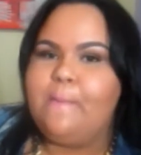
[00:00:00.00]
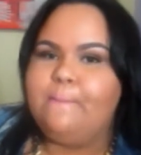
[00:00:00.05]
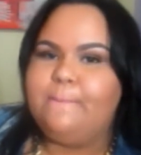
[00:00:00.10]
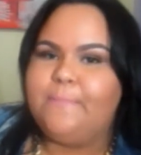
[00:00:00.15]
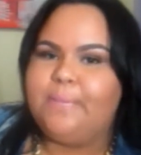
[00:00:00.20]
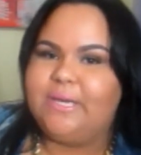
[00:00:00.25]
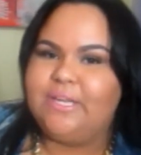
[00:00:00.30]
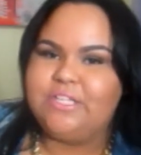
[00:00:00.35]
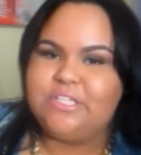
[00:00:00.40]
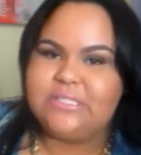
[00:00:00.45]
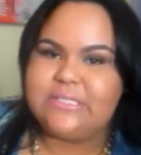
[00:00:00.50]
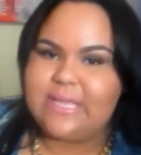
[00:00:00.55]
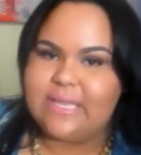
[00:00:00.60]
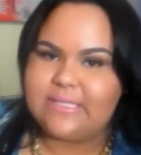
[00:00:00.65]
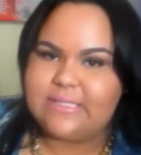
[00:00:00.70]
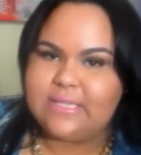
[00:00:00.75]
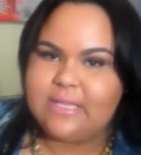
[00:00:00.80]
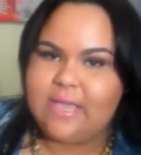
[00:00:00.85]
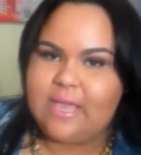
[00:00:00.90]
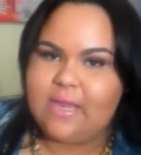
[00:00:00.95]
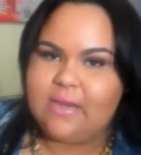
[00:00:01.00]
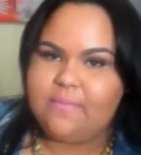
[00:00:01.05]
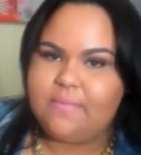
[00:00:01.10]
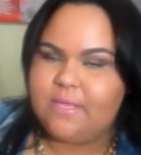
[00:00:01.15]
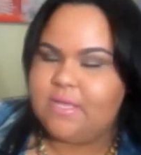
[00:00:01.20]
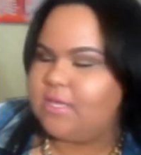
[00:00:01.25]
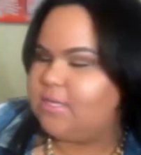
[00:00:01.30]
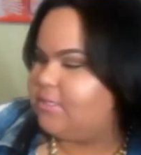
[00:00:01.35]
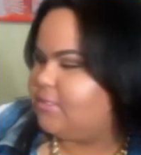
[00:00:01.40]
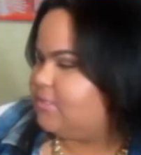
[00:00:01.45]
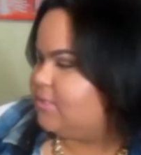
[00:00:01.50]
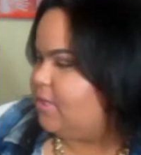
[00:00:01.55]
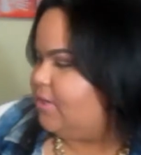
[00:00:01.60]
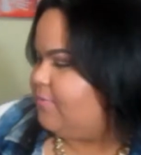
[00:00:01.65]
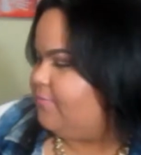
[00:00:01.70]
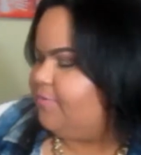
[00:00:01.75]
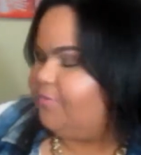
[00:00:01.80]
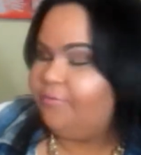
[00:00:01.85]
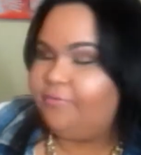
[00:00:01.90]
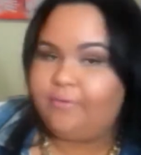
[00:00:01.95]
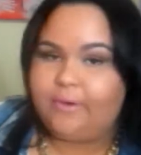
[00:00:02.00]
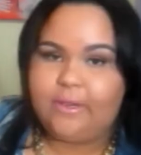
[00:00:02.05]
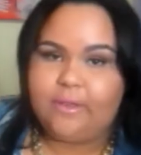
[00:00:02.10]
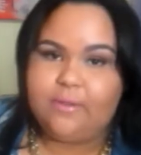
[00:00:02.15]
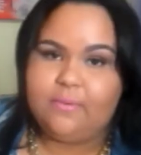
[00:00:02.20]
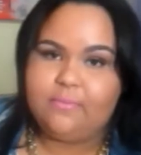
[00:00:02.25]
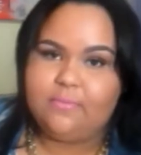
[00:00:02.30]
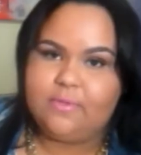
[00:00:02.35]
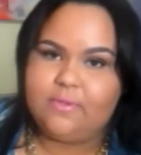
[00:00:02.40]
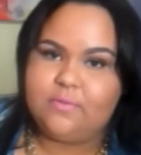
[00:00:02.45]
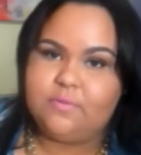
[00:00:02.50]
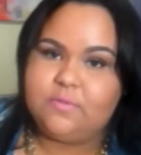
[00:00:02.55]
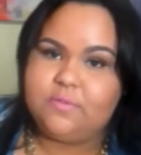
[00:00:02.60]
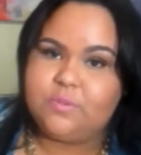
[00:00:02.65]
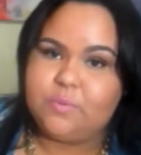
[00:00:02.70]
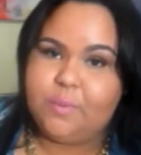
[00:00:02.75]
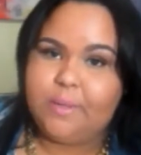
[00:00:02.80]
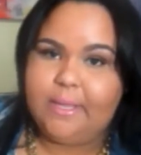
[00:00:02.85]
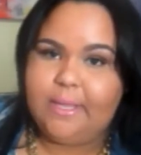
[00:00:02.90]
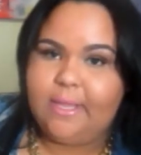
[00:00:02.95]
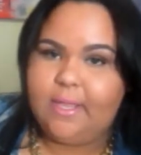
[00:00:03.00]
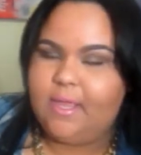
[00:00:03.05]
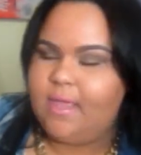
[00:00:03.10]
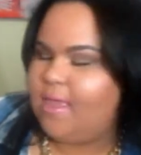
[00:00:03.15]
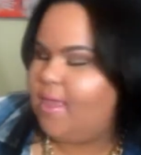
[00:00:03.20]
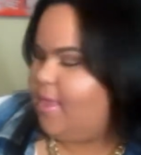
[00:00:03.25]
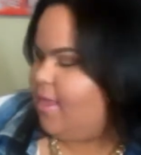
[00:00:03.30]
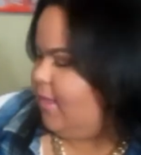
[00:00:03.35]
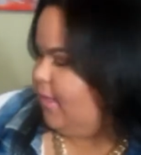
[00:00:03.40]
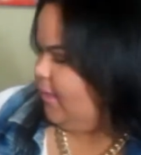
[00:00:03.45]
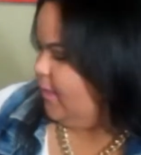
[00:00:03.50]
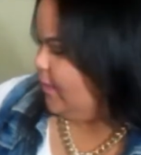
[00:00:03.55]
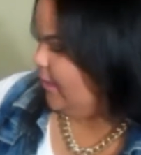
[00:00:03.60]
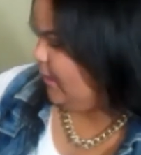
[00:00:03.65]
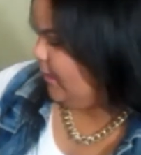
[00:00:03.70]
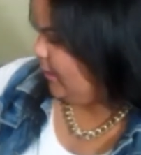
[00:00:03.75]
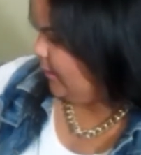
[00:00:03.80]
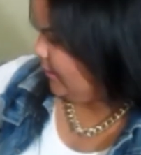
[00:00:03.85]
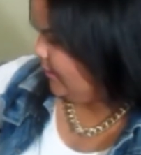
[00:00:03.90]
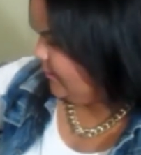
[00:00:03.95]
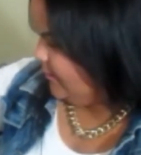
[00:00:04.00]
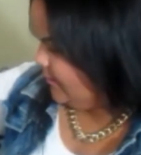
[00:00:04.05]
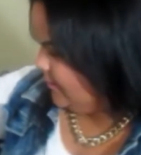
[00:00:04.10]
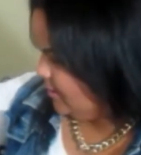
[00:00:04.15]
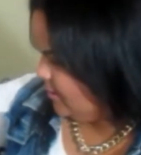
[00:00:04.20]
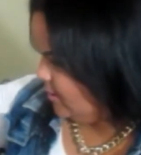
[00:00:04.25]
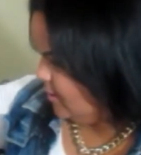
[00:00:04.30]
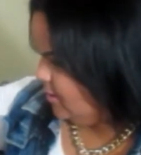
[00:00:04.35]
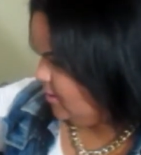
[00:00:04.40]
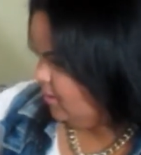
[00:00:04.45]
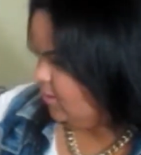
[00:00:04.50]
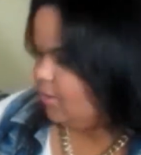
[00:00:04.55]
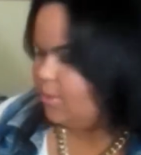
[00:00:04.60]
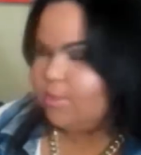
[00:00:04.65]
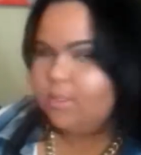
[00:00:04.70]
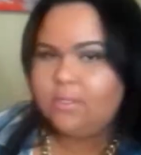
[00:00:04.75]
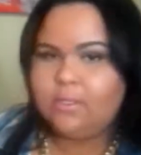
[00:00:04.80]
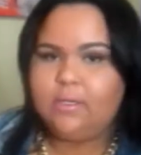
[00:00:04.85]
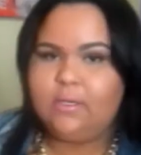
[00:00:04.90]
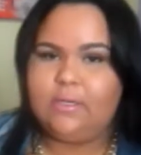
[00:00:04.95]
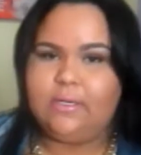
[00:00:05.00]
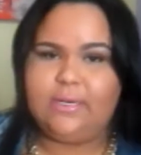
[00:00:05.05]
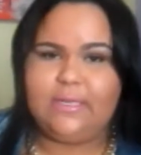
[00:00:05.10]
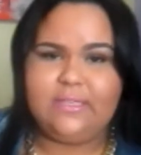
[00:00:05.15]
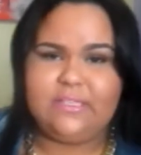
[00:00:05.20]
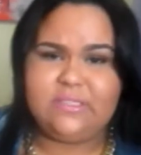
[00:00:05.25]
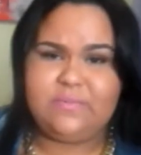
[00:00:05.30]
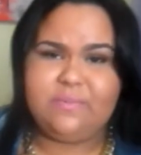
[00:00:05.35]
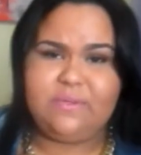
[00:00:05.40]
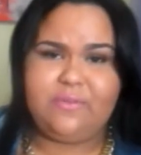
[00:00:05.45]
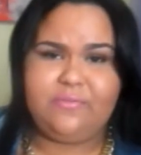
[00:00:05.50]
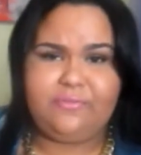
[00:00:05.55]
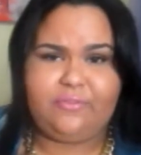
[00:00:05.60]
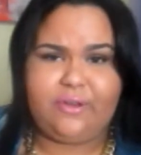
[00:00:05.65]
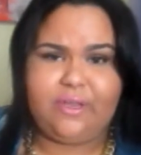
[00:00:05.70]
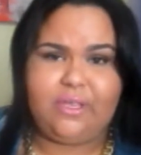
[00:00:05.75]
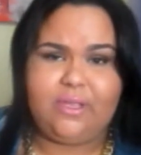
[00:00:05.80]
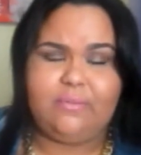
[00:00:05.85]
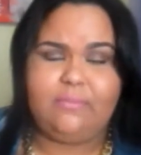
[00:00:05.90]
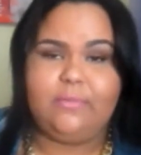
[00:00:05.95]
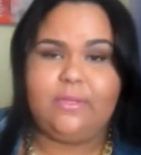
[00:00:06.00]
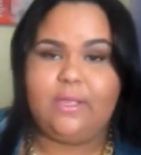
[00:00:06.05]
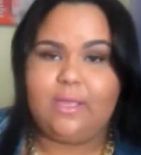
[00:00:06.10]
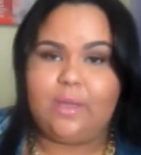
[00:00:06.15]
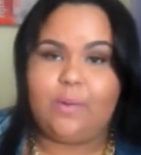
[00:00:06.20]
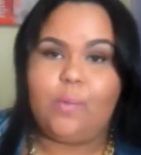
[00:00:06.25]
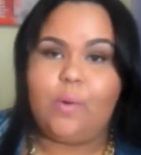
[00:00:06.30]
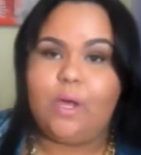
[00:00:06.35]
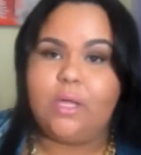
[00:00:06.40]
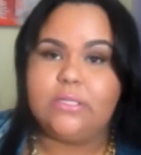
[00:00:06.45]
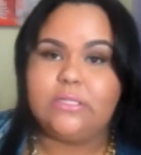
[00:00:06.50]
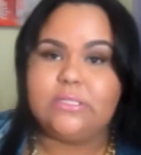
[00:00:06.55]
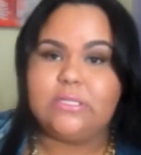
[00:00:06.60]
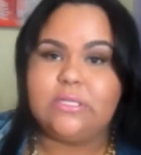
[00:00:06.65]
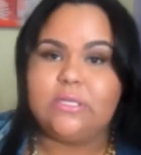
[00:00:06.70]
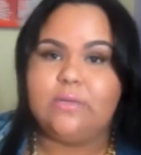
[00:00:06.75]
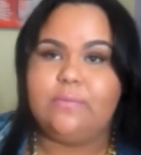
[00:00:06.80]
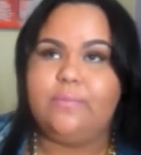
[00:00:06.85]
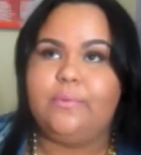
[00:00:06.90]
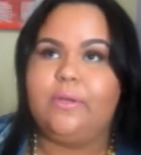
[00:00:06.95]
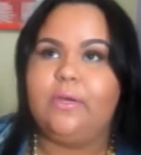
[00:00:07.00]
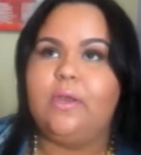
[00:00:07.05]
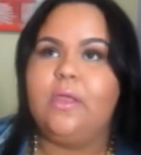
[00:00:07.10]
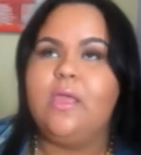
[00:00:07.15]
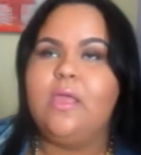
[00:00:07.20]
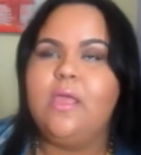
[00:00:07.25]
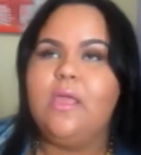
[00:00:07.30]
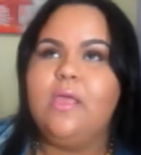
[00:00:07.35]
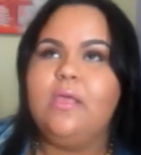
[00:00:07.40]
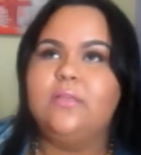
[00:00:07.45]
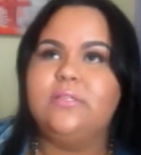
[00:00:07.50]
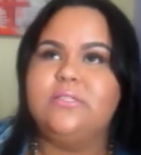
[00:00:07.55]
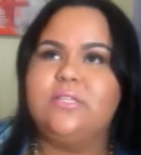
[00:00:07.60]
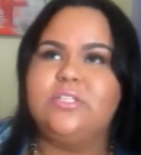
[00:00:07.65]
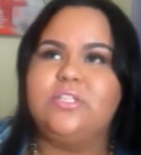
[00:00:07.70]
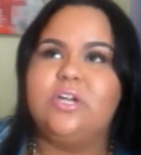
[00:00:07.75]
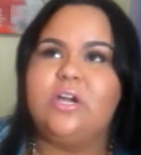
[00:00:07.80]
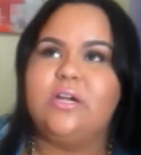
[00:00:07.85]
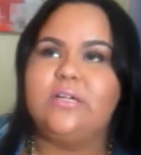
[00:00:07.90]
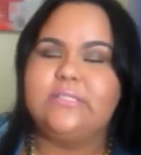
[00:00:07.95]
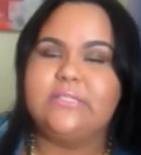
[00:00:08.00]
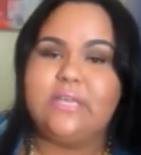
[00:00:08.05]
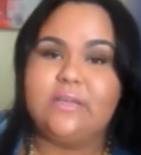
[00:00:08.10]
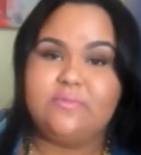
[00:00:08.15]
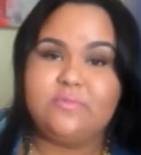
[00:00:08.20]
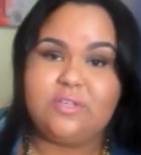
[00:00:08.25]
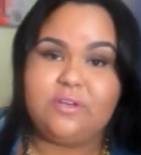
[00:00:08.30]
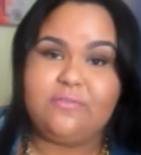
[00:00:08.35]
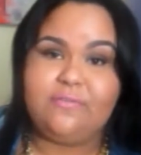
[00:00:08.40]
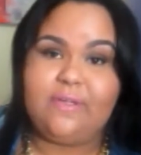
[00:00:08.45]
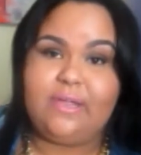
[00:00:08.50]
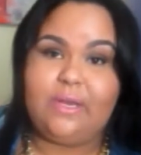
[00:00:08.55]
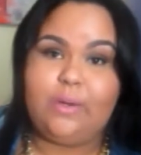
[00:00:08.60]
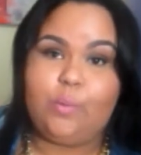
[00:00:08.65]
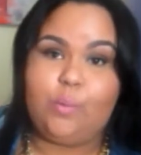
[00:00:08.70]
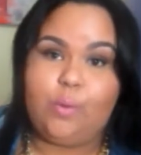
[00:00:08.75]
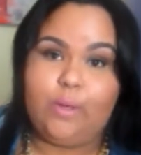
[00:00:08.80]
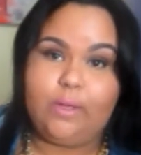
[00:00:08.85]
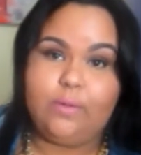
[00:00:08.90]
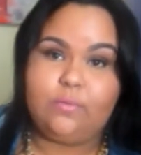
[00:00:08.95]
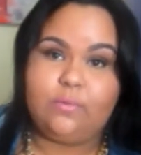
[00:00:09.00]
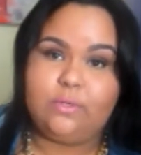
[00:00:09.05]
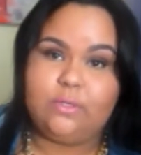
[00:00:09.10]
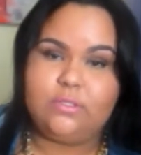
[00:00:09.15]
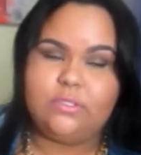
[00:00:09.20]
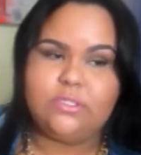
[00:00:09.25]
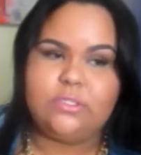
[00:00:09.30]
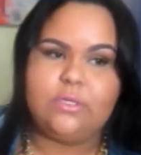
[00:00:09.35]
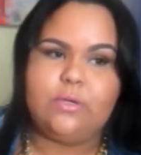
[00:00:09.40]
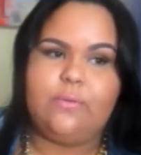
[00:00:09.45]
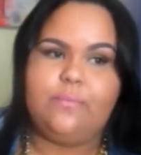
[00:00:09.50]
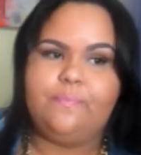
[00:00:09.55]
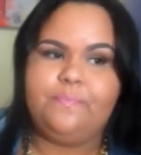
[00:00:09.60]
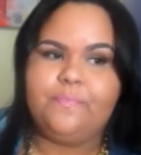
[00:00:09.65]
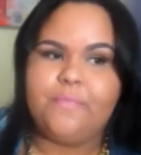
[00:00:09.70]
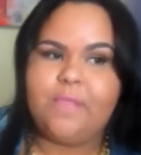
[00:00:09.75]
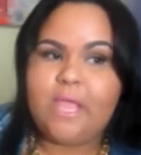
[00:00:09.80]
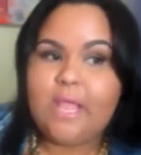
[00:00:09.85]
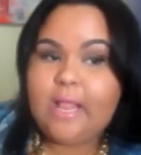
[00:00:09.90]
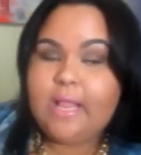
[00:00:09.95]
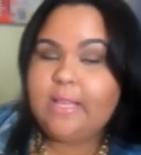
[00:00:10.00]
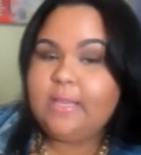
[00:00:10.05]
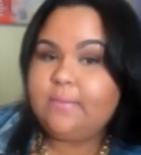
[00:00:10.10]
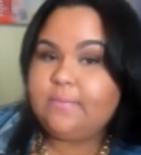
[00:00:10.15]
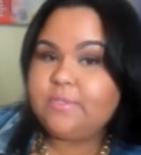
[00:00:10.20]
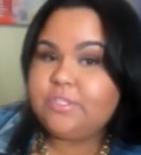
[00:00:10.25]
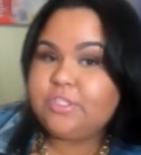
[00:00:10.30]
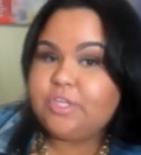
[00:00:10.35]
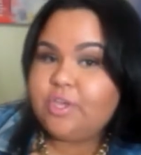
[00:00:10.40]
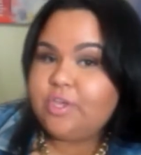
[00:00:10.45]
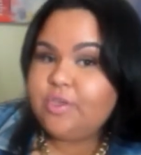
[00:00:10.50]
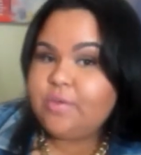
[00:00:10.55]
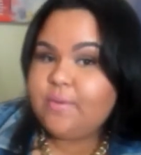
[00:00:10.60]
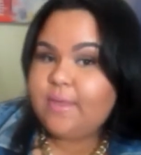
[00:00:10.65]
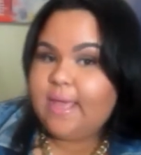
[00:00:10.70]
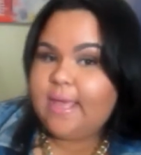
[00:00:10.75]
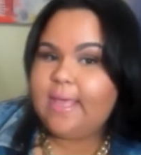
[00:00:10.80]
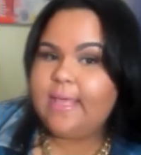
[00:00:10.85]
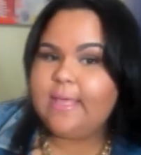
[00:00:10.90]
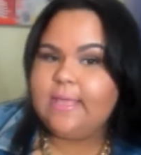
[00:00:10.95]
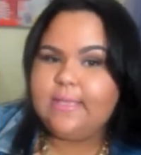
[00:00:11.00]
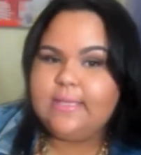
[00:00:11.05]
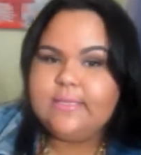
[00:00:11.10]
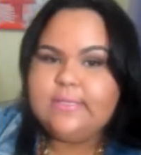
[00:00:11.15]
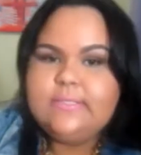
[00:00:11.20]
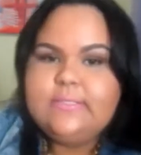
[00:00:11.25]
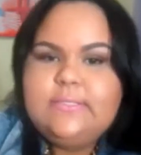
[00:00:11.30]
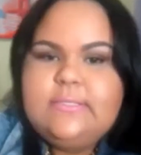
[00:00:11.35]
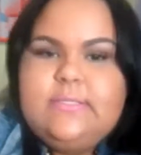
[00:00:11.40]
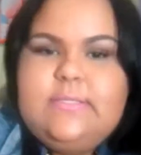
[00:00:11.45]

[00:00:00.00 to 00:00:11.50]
but I just had to get it because of the frame it was white and a nice big frame like I wanted but such a hard time trying to find white ones so let me show you guys